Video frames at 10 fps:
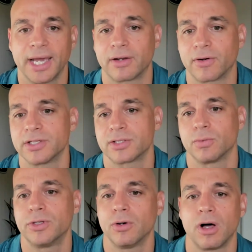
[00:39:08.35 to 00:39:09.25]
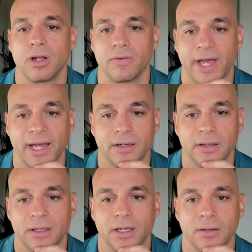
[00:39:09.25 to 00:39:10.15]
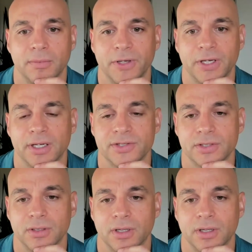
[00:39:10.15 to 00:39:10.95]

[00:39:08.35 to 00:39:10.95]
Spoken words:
Yeah, Grace. So we do all of that because